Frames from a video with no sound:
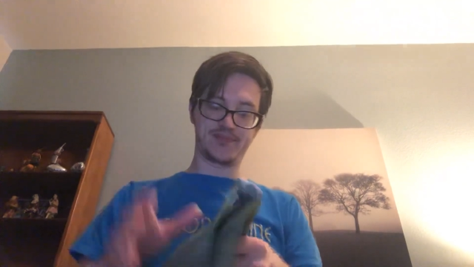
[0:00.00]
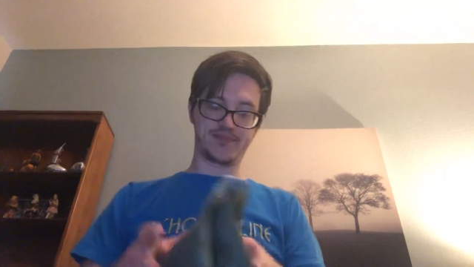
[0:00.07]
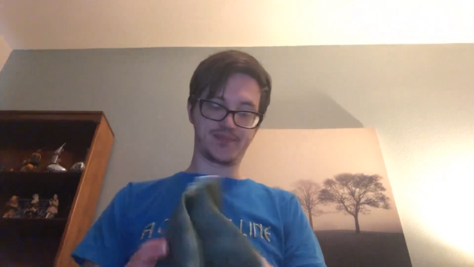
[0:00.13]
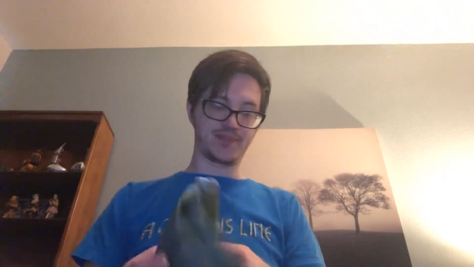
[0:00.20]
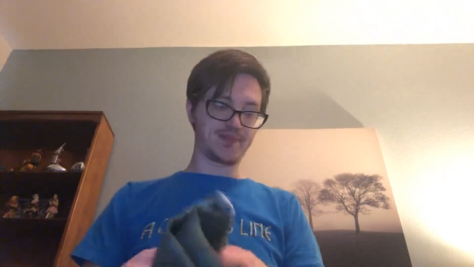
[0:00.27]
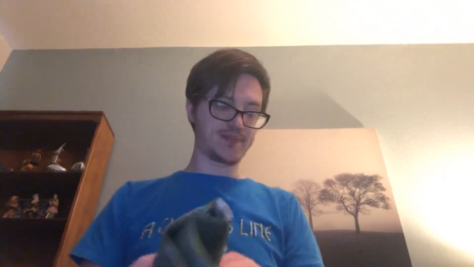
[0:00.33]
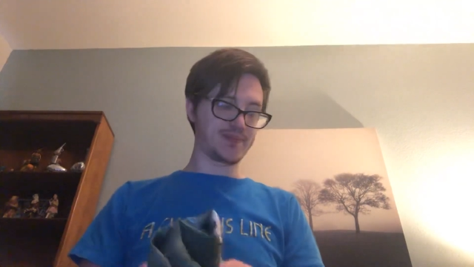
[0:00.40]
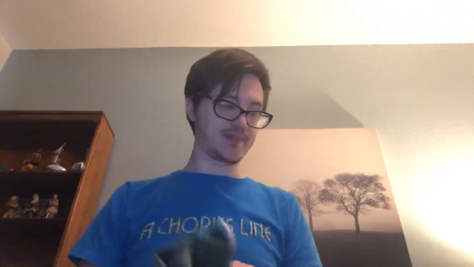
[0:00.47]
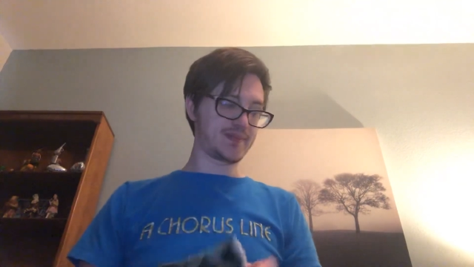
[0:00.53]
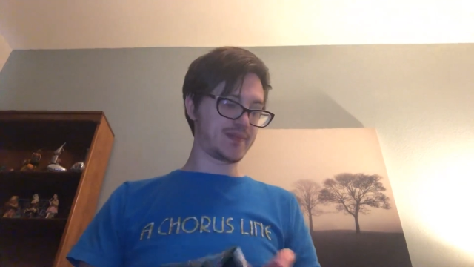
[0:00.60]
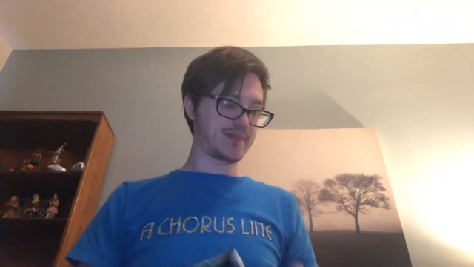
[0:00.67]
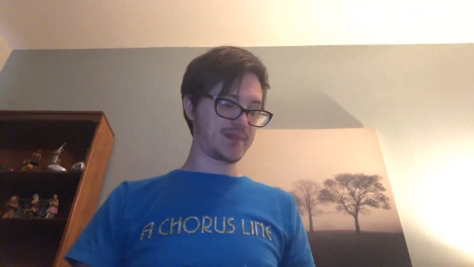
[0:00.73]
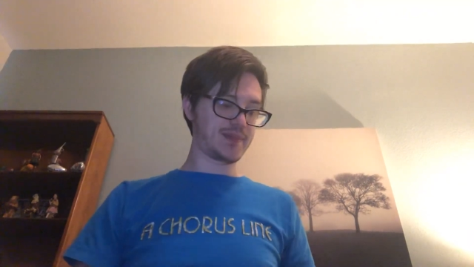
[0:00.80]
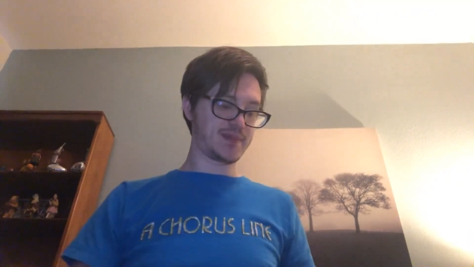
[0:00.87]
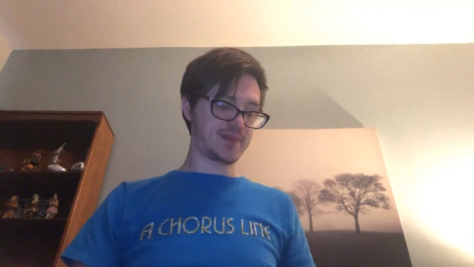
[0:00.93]

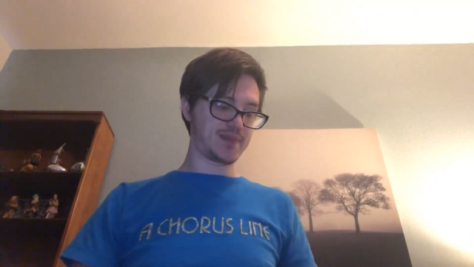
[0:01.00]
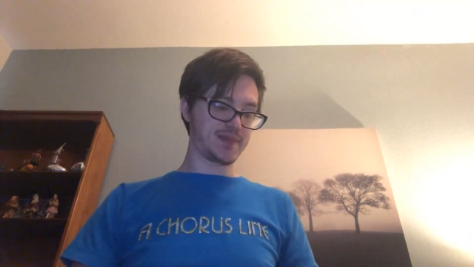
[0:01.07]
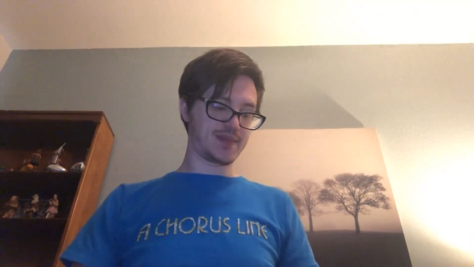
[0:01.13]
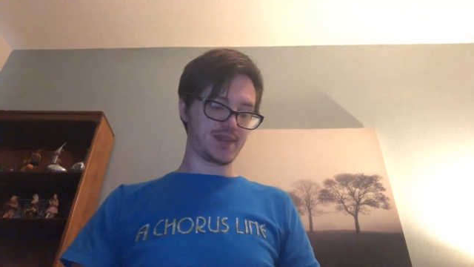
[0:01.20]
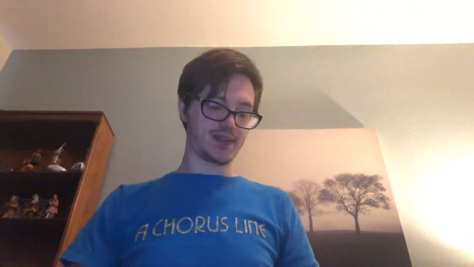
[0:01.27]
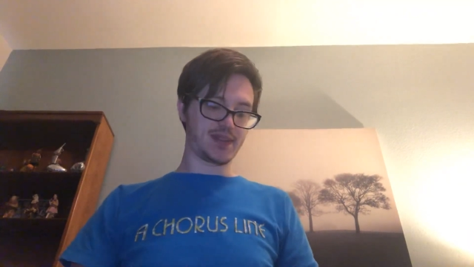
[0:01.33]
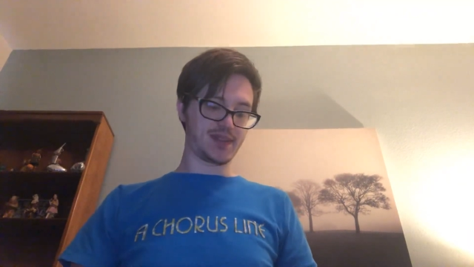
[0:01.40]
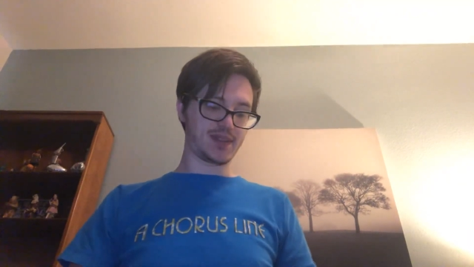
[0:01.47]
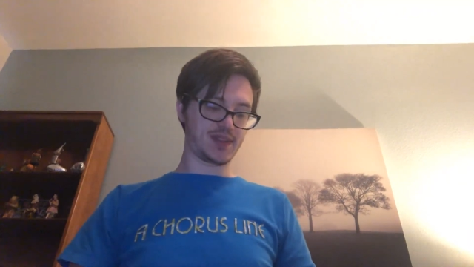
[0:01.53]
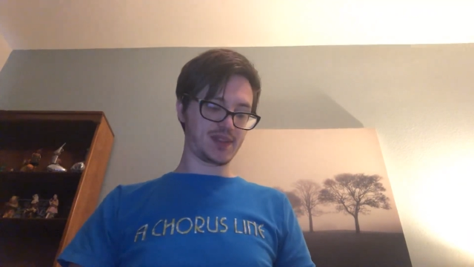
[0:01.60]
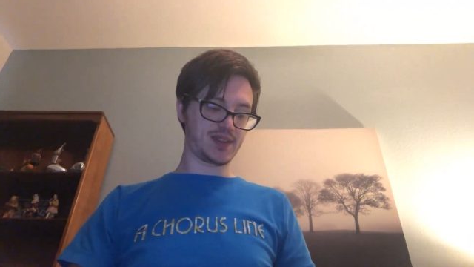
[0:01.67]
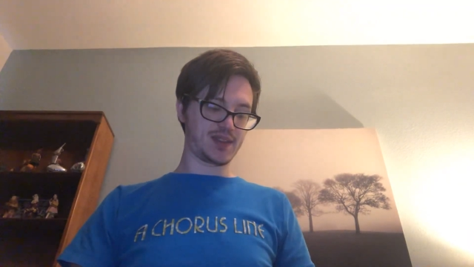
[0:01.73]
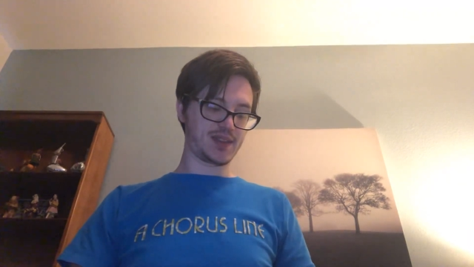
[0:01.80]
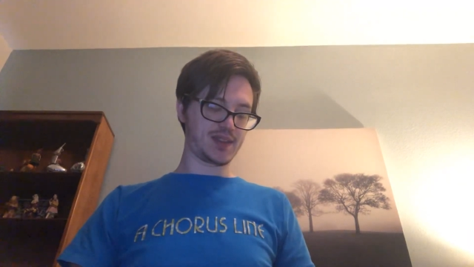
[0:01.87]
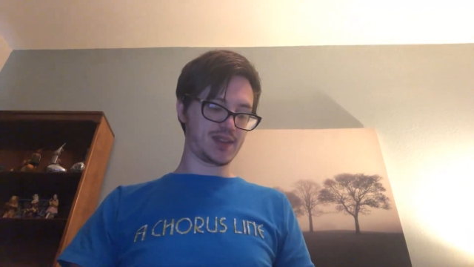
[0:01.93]

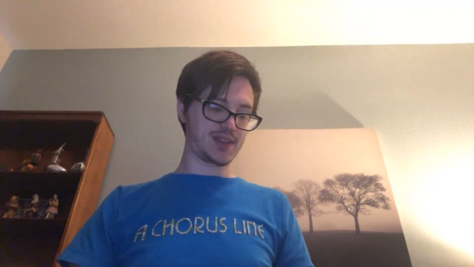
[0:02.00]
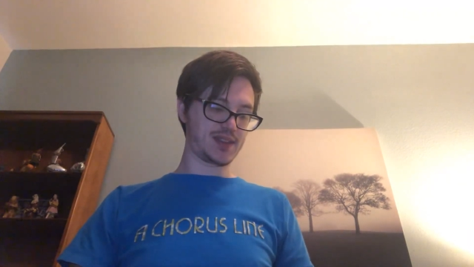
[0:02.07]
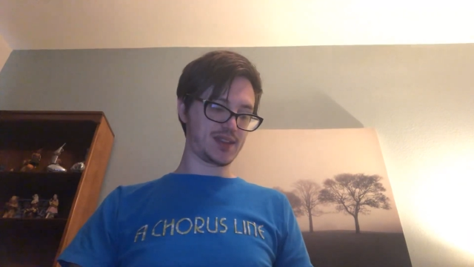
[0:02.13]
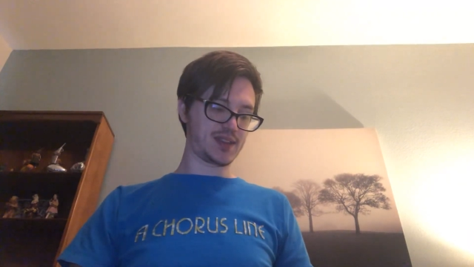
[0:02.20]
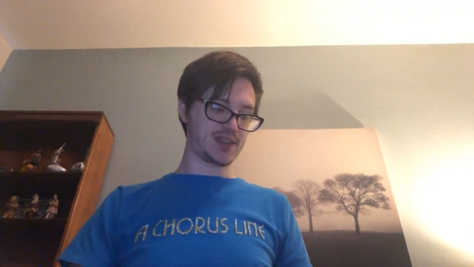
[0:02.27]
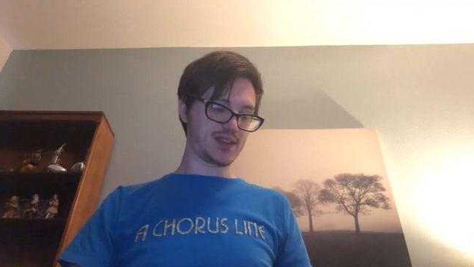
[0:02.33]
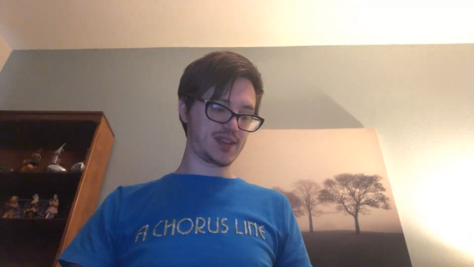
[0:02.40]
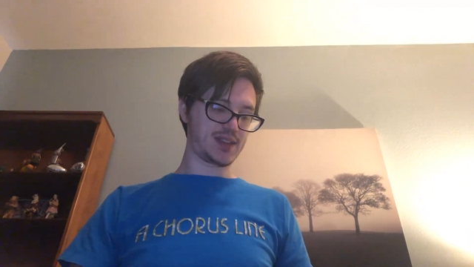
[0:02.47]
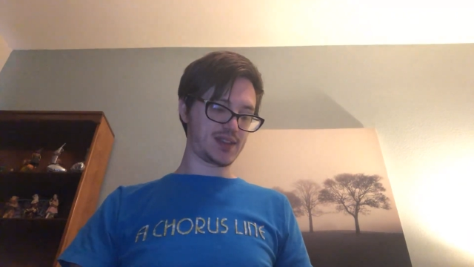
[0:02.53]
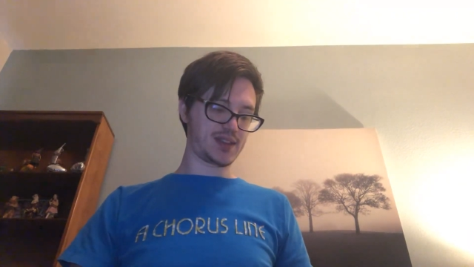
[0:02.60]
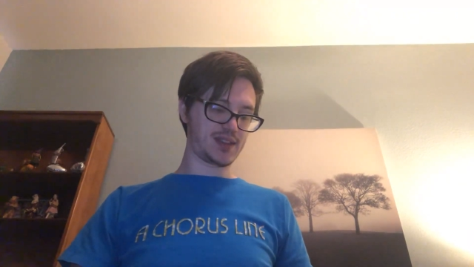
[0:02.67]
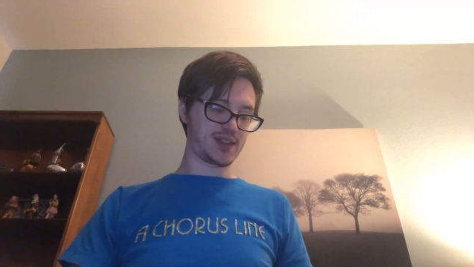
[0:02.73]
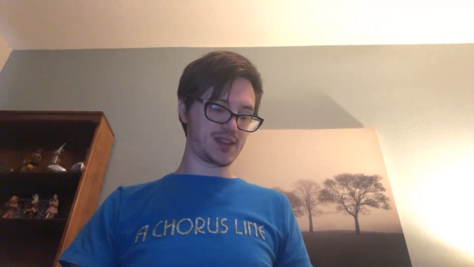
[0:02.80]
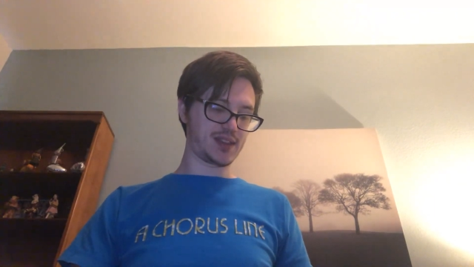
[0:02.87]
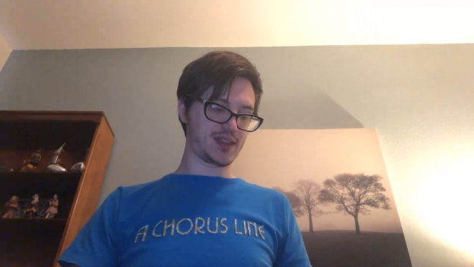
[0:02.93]

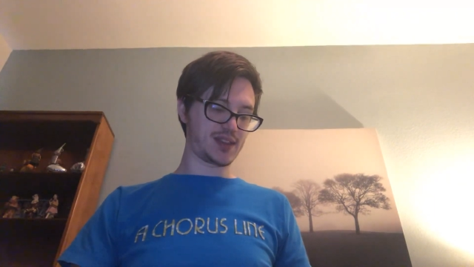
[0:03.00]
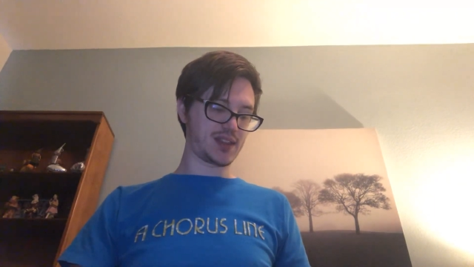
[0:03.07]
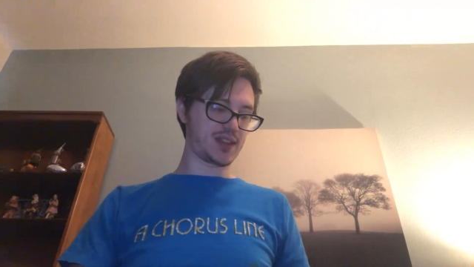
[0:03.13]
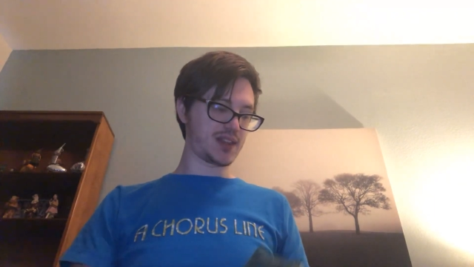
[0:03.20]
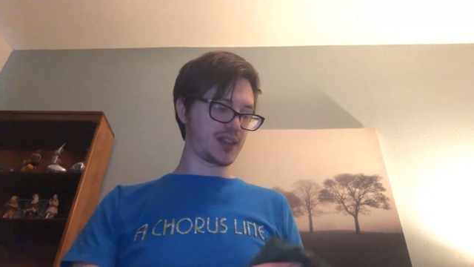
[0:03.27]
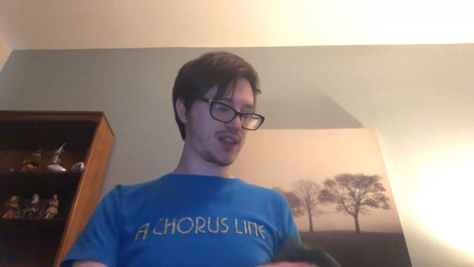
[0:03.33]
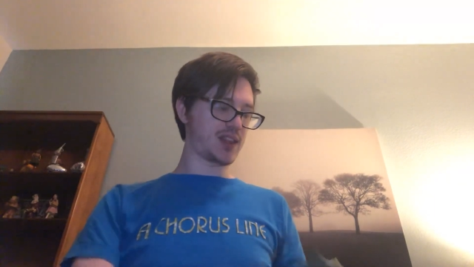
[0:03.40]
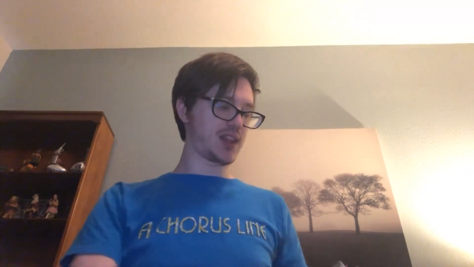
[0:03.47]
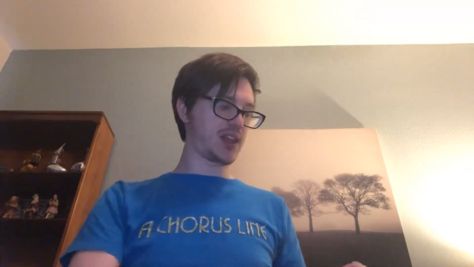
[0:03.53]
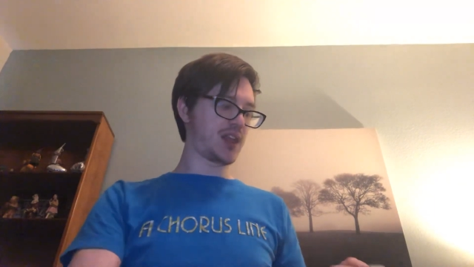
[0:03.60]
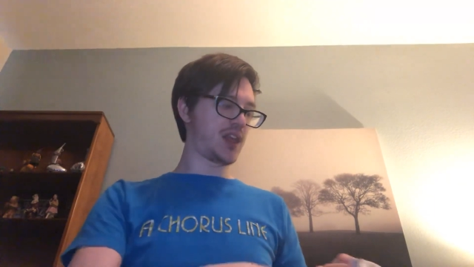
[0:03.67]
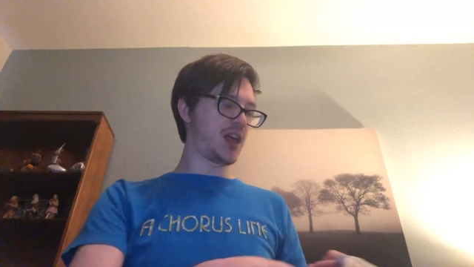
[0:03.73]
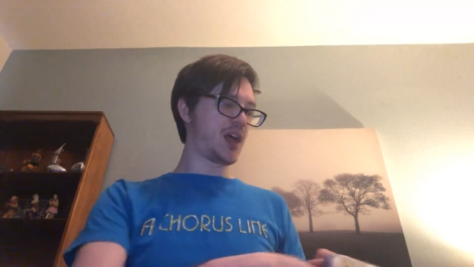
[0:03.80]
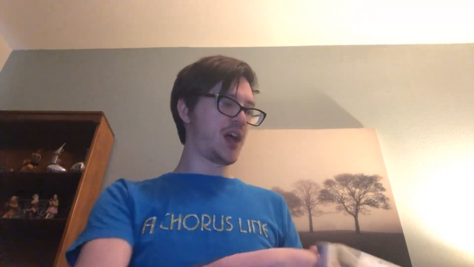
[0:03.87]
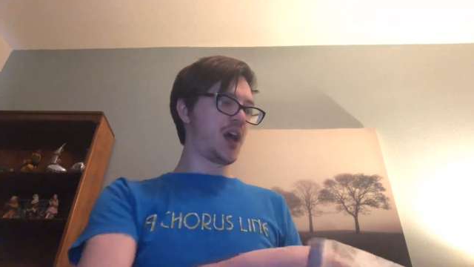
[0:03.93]

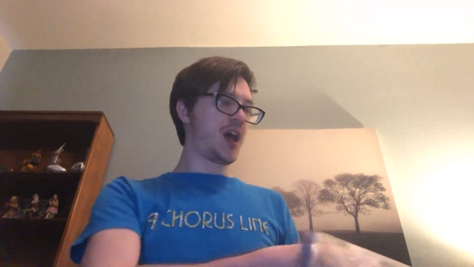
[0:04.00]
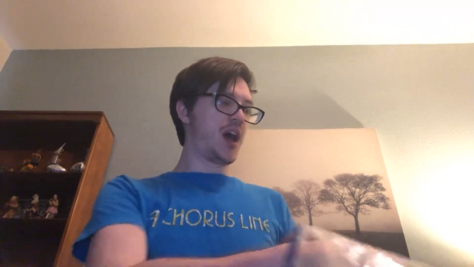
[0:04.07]
[no speech]